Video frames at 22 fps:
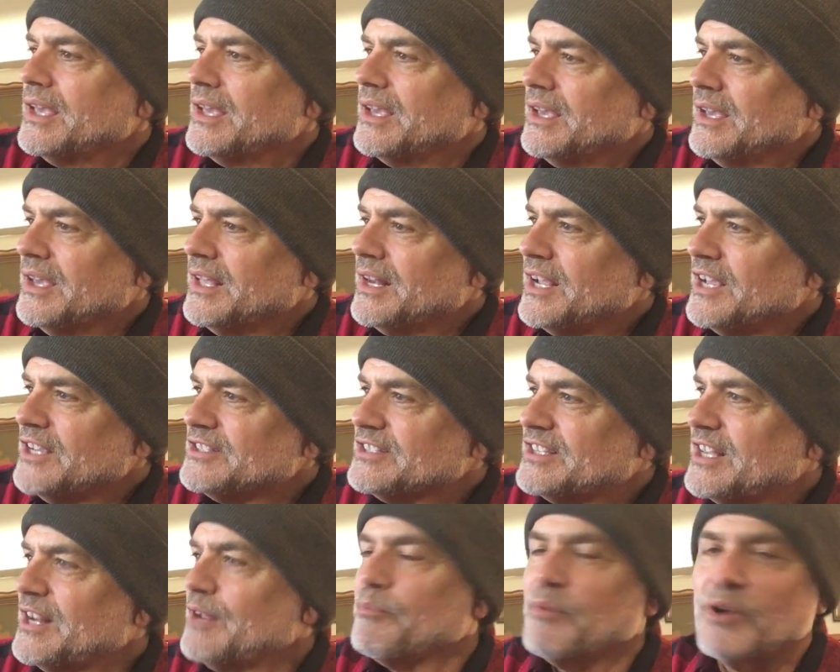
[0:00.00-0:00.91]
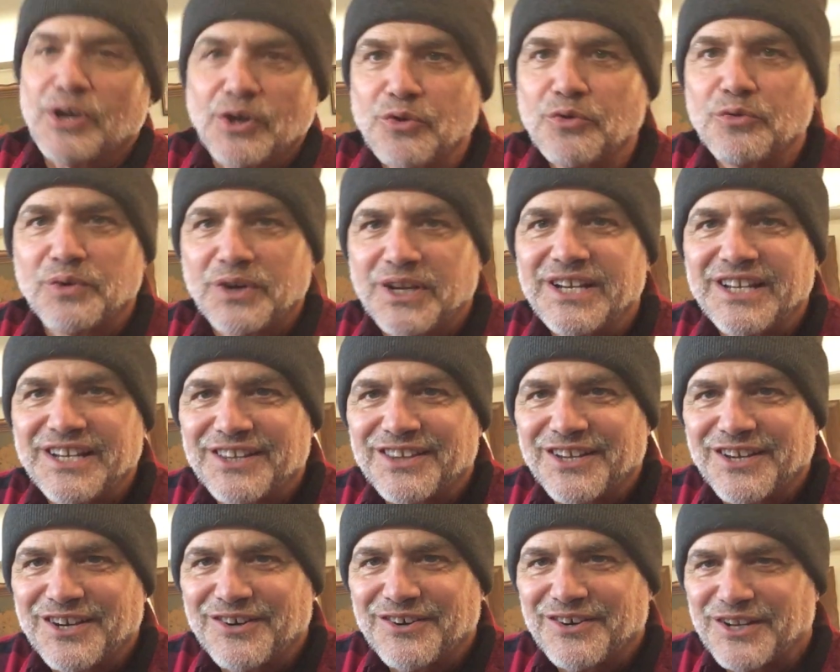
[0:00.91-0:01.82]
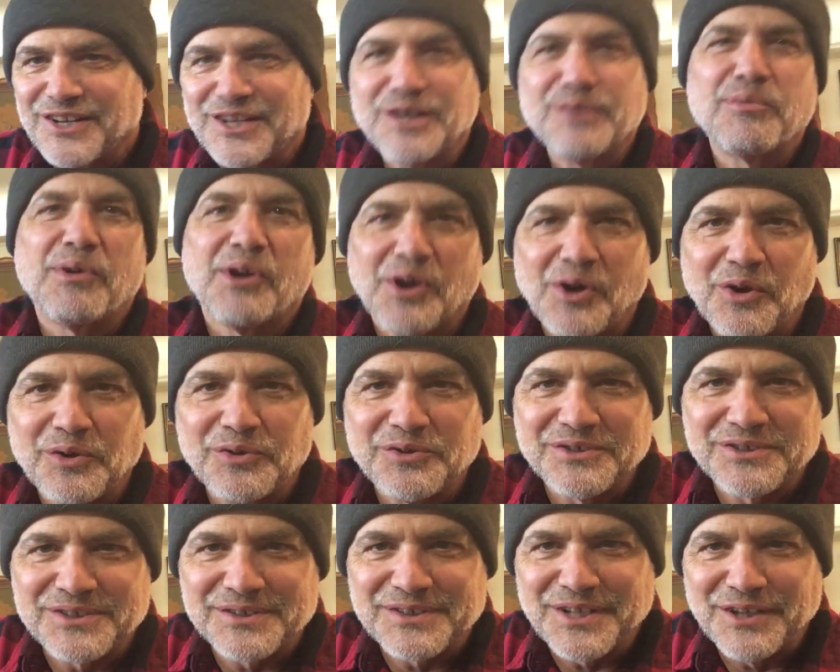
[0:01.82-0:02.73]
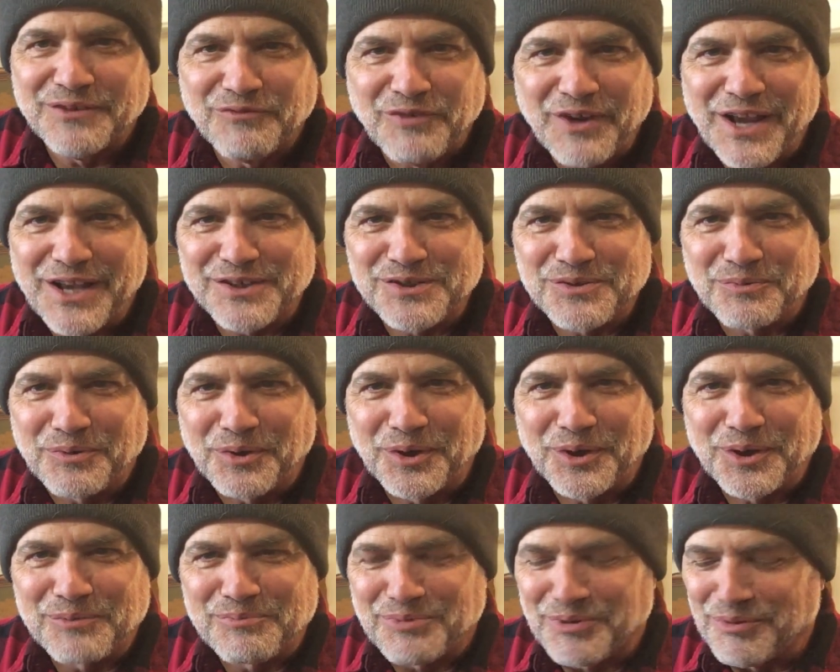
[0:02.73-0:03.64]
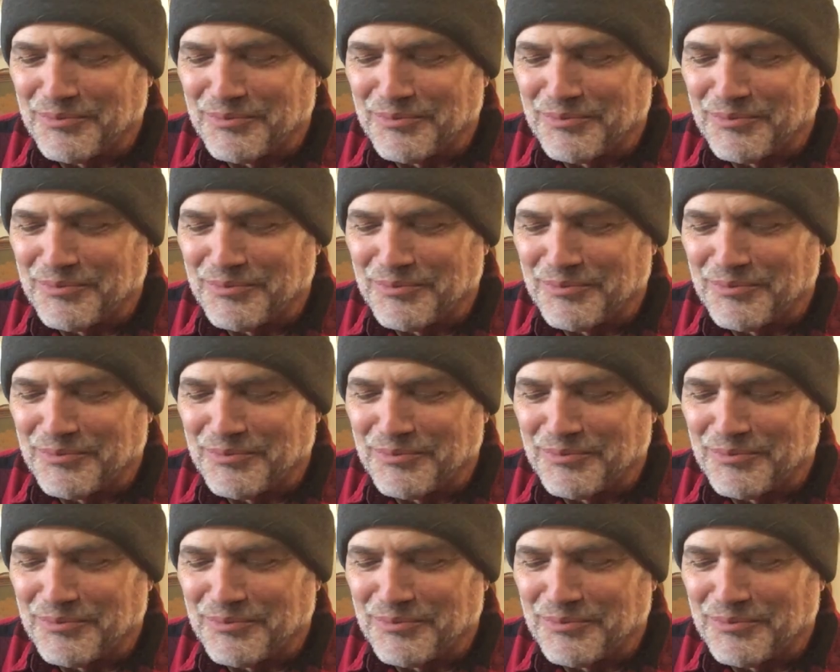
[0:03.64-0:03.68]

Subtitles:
And I set up my own reading there, and I did my own advance work and